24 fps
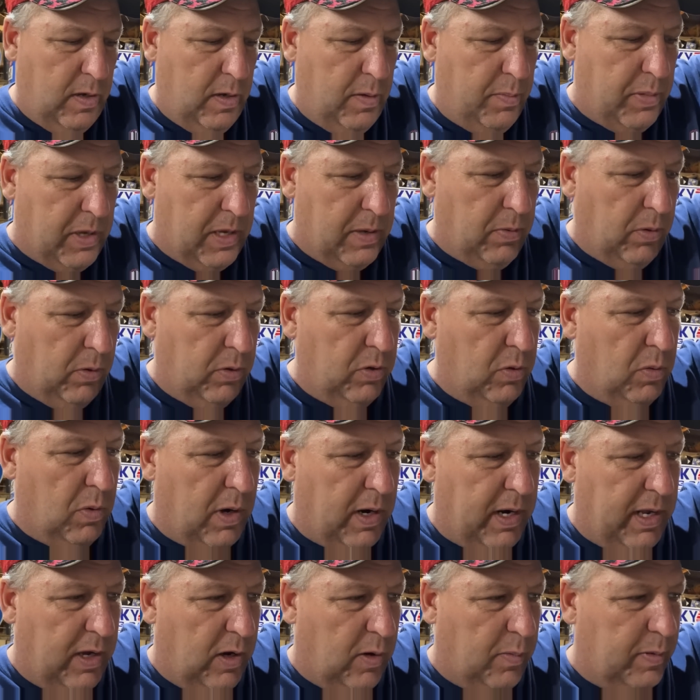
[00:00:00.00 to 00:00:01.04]
people who
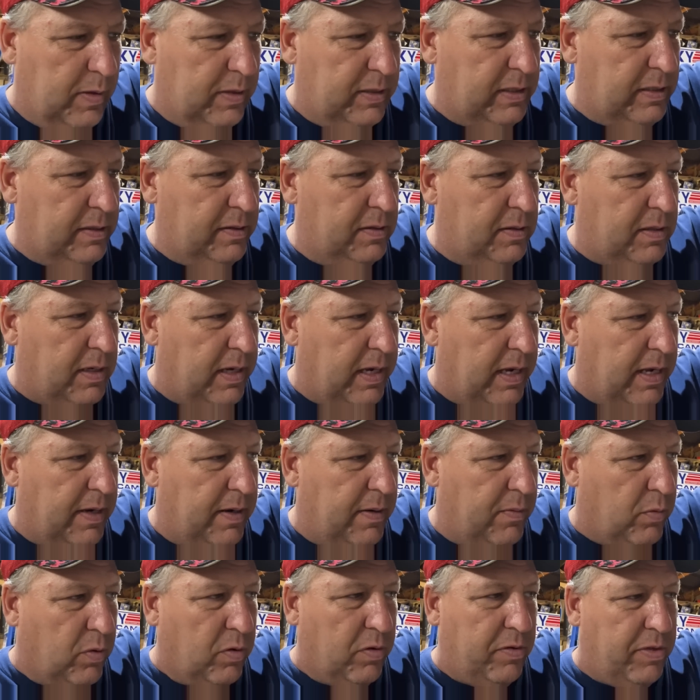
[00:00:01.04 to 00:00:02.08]
want to help us,
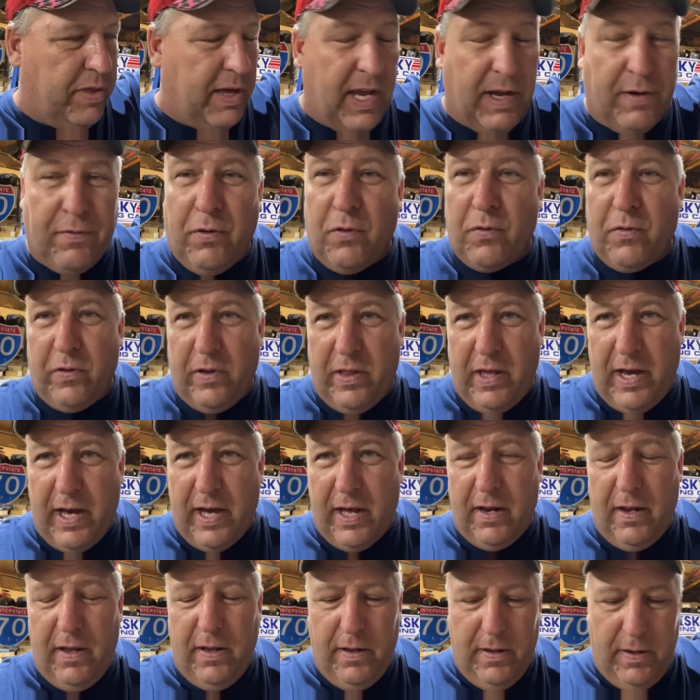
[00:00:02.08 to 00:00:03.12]
and we're thankful for that.